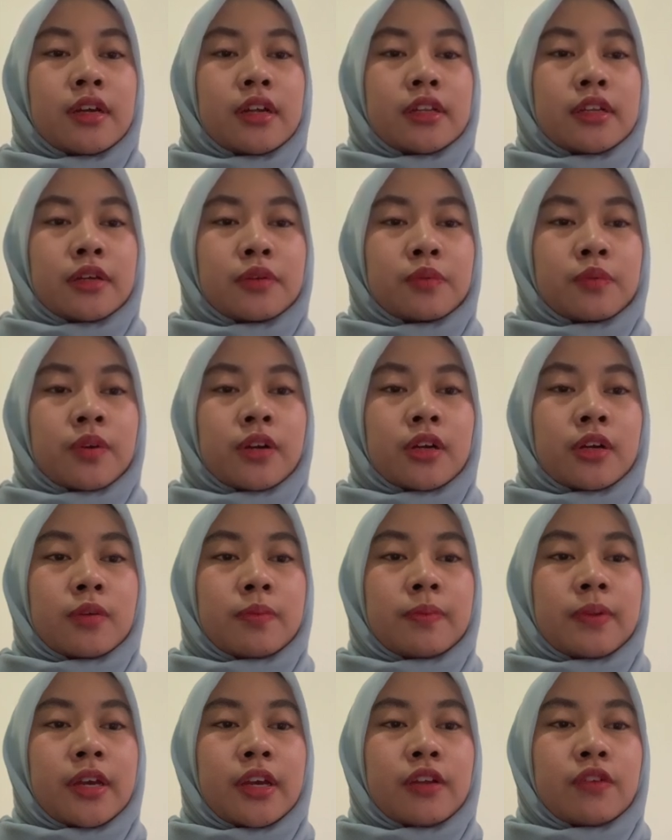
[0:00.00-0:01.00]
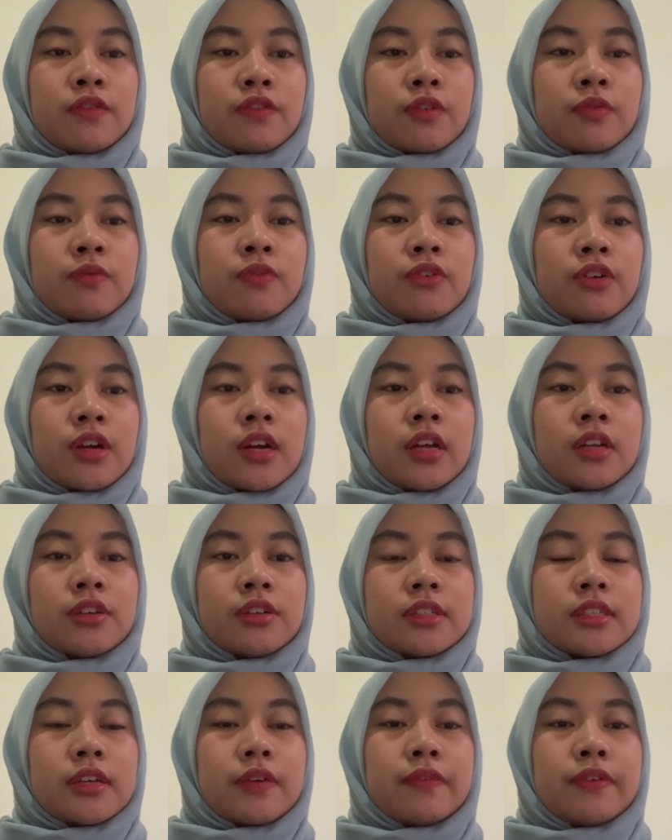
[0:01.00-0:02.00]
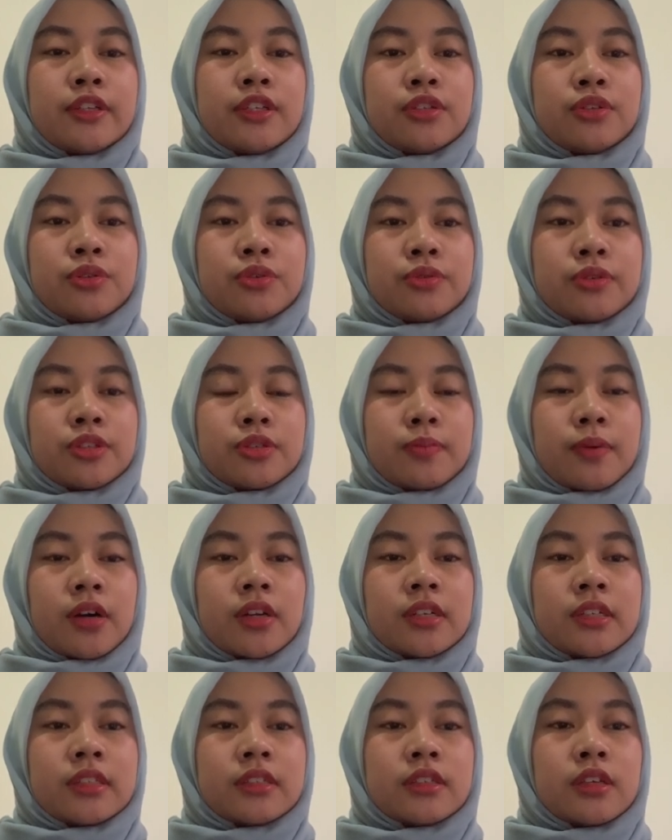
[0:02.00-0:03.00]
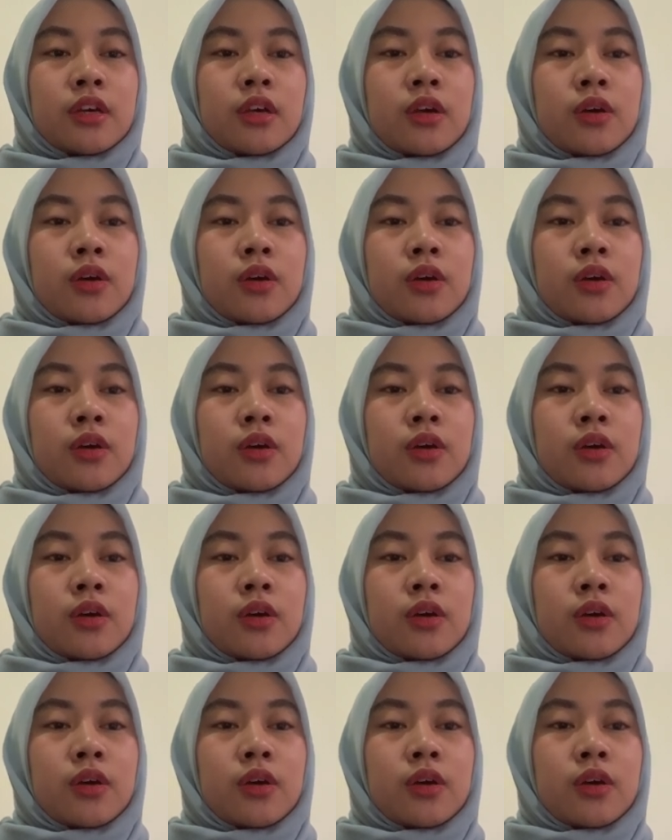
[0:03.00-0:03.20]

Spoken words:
that were obtained from 472 respondents,